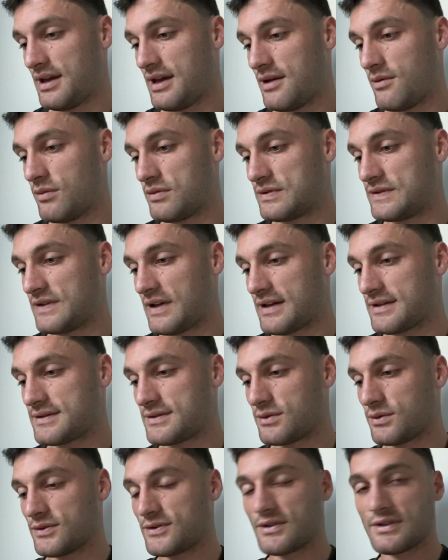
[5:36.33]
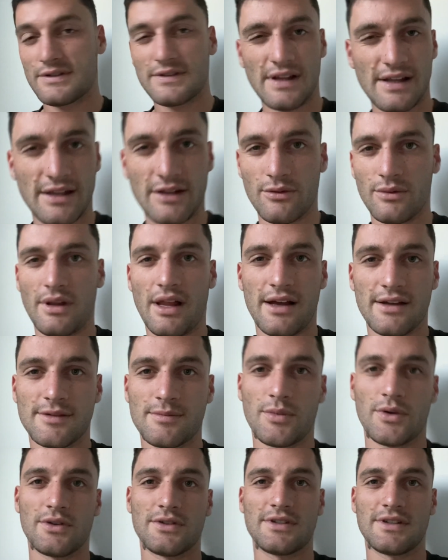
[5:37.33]
which is nice, and also just that little last
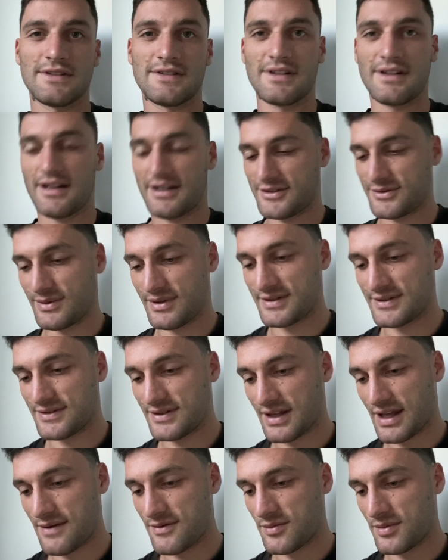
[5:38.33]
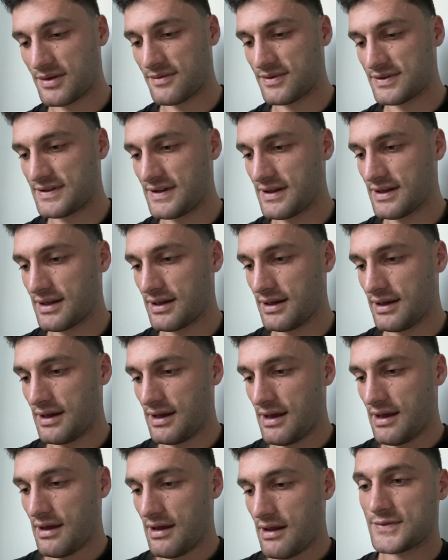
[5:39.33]
push. It's the last one, so gave it a bit of a dig.
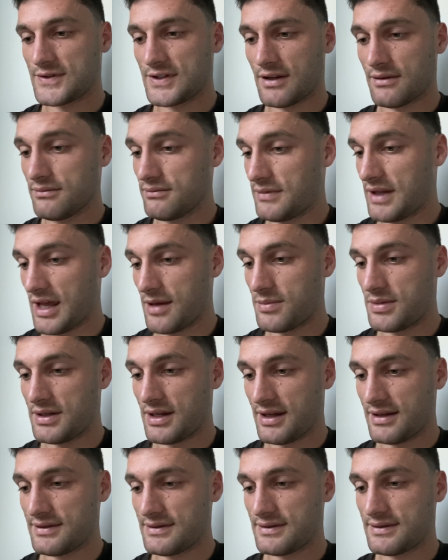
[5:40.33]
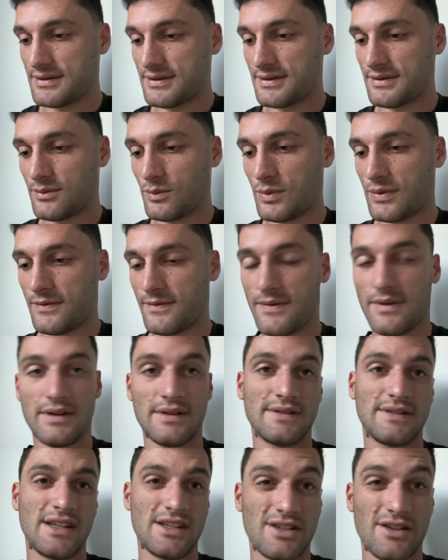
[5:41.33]
So happy days with the
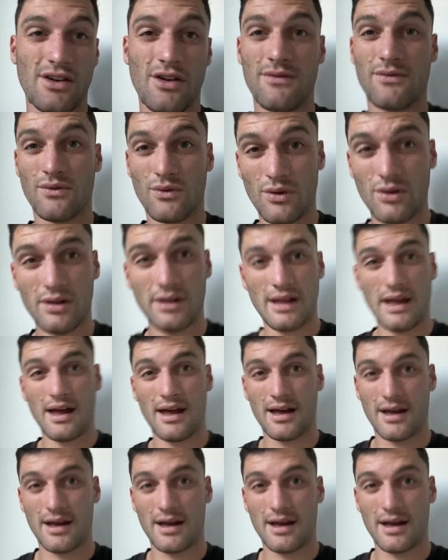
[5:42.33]
session overall.